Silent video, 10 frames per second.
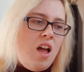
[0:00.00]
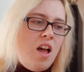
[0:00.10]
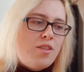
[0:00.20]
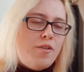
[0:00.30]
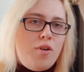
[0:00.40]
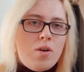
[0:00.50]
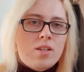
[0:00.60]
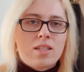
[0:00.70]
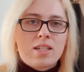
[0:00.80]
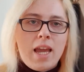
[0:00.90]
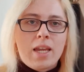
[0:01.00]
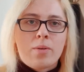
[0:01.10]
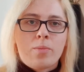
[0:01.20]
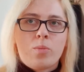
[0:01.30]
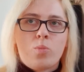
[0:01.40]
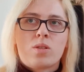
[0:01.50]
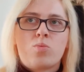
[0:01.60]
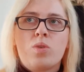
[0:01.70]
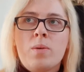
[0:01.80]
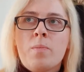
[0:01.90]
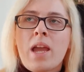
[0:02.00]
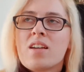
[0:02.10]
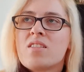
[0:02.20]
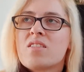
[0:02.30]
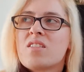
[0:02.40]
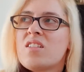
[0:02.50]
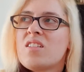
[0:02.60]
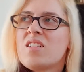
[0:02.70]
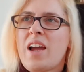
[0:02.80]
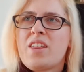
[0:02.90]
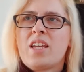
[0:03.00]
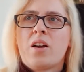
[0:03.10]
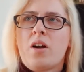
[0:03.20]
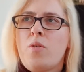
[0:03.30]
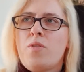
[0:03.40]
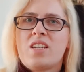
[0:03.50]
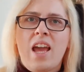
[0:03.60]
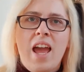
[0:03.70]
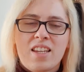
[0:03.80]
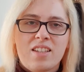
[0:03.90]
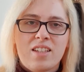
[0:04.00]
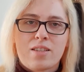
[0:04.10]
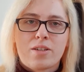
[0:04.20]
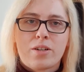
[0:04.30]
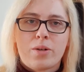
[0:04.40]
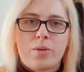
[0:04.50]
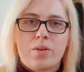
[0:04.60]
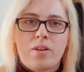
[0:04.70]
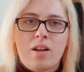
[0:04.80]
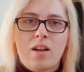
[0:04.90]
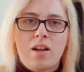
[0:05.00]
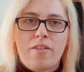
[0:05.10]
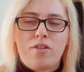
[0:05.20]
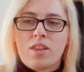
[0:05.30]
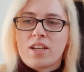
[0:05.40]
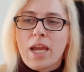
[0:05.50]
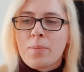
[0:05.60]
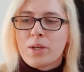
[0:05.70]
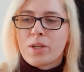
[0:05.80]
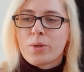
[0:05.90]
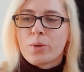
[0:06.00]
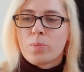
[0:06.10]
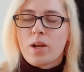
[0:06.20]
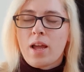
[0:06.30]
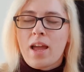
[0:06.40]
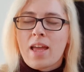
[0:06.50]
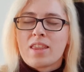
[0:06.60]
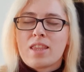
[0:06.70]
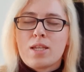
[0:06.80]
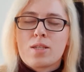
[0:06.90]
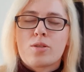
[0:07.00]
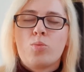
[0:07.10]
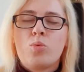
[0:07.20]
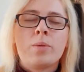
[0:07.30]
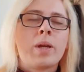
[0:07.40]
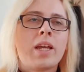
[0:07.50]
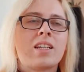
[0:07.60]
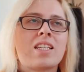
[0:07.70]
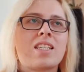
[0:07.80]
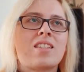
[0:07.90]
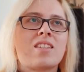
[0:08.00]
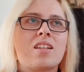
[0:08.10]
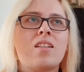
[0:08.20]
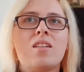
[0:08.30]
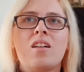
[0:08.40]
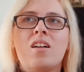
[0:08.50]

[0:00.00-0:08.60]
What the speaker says: The first game was remade, I think, over 10 years ago for the GameCube, and this remake is still